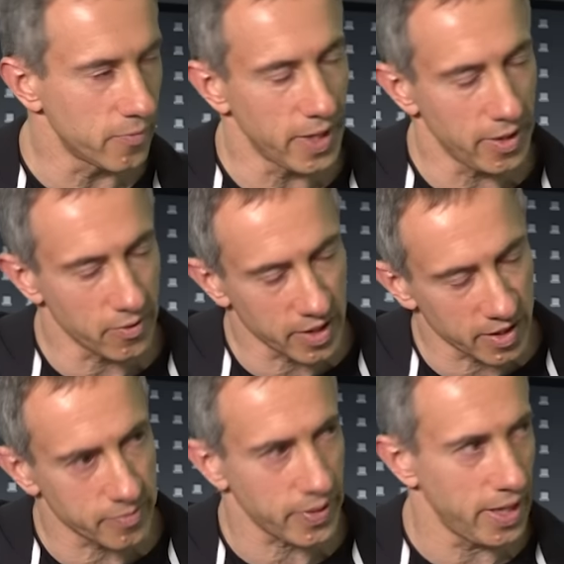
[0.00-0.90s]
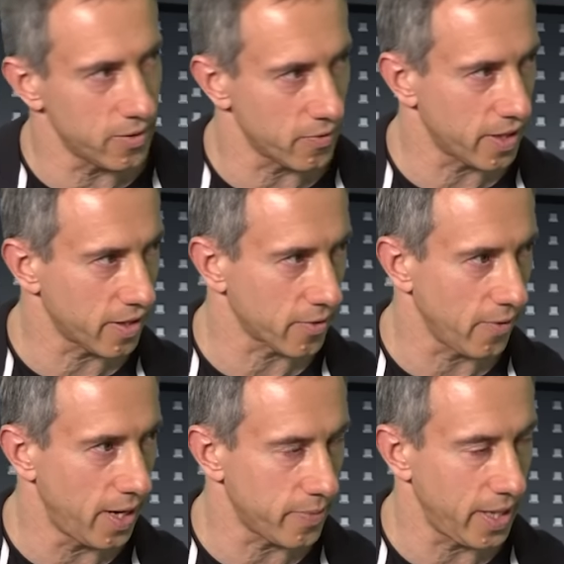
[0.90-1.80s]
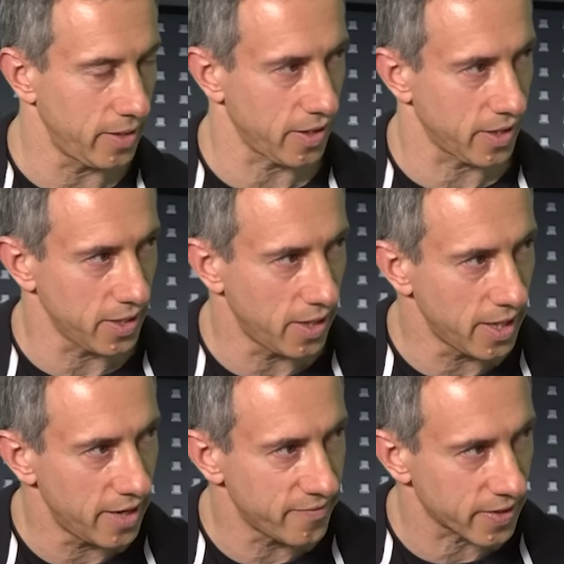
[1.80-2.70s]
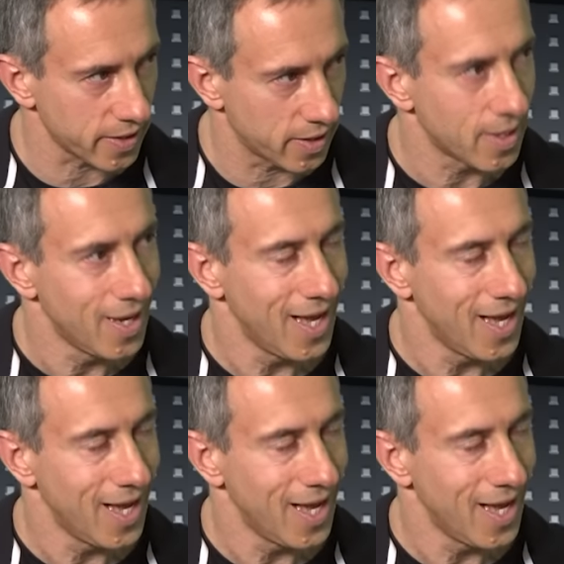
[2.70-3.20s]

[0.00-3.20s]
where is Peter is a greater Palestine advocate.